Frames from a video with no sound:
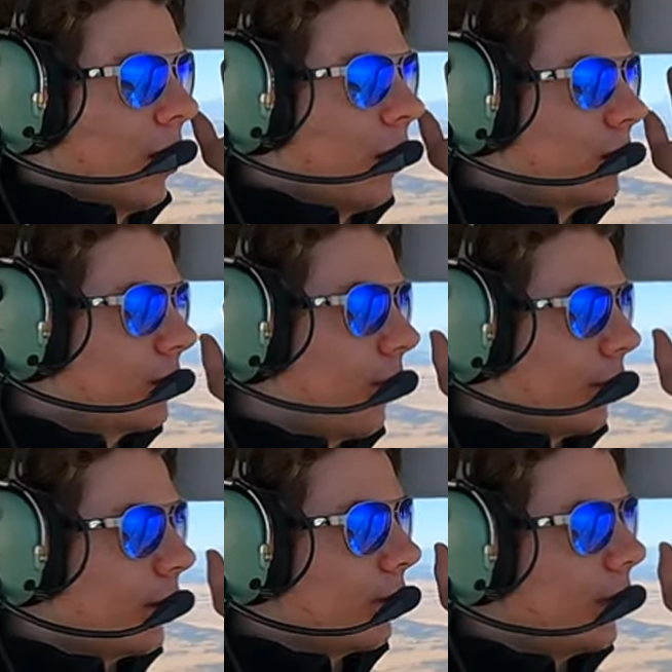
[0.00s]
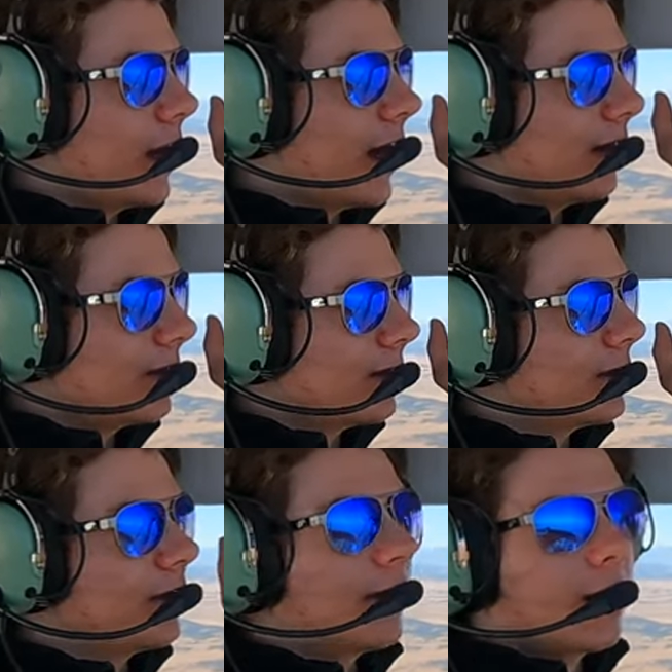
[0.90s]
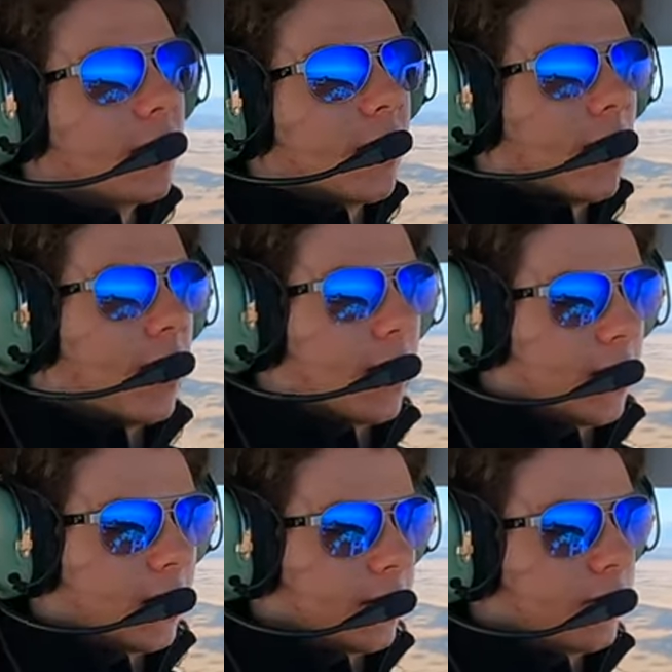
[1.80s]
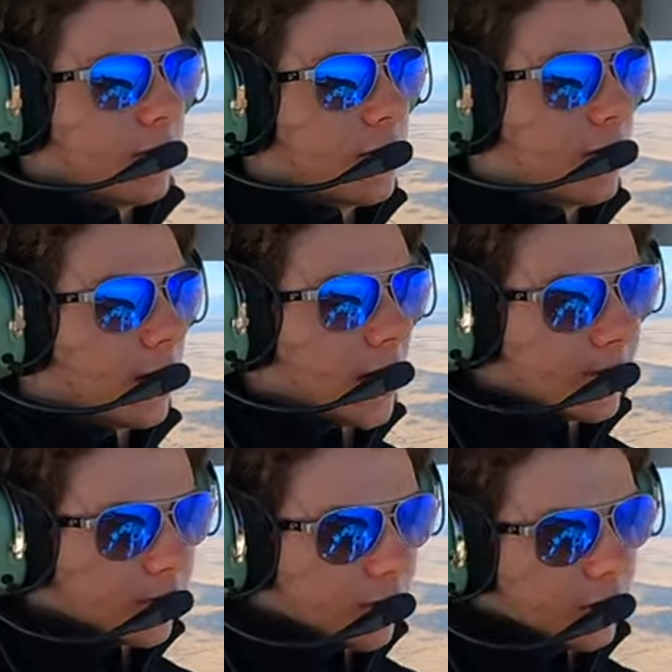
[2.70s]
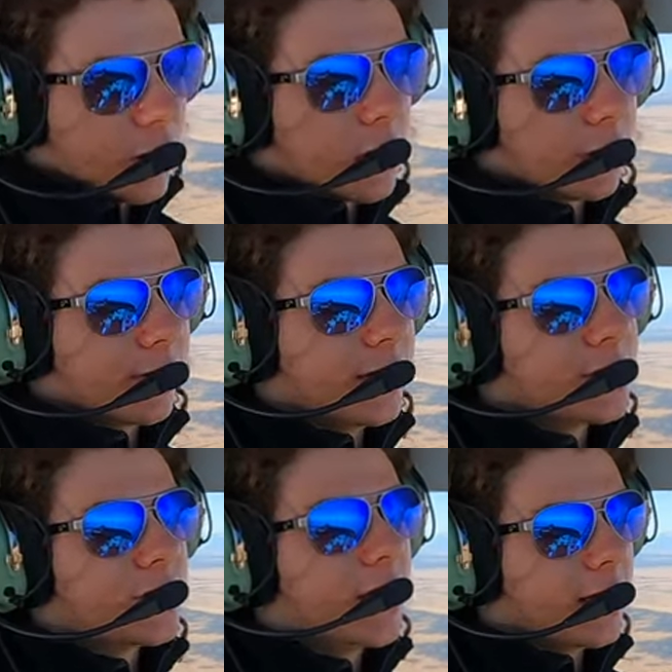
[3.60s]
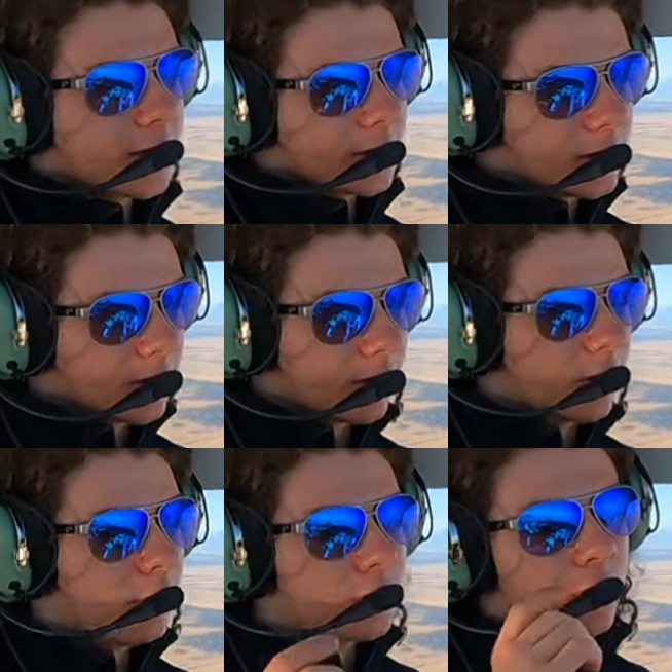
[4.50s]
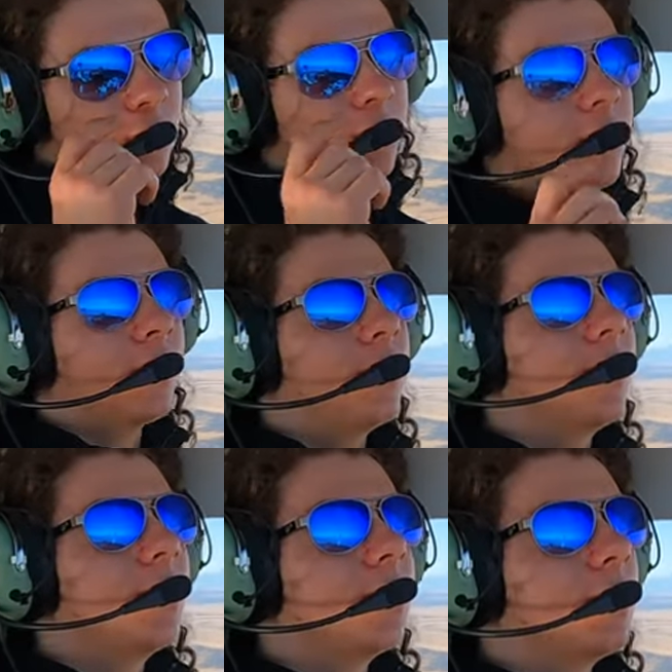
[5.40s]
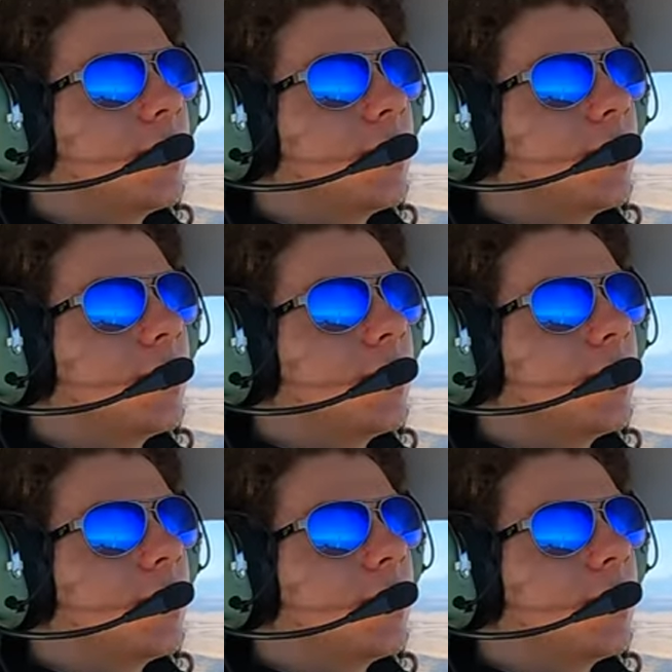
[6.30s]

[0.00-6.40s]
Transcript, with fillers: holds 43 gallons. Uh, you could opt for long range tanks. Those hold 53